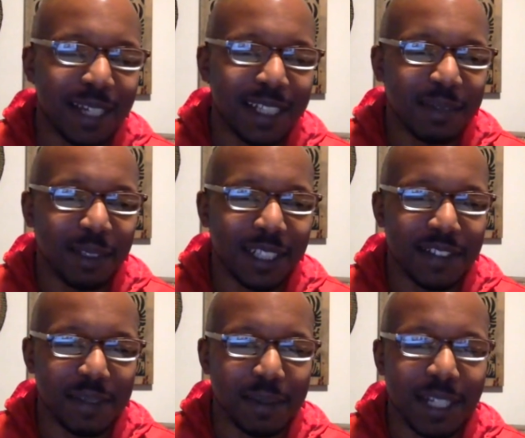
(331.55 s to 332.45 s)
I just want to
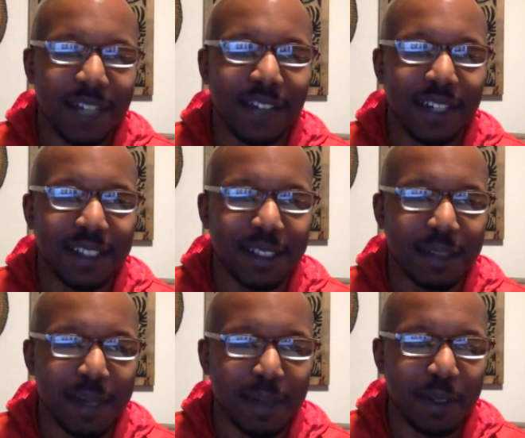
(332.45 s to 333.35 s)
give some love out to the
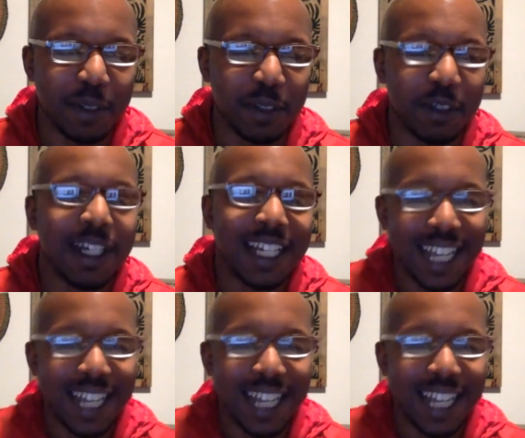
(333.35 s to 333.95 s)
people who,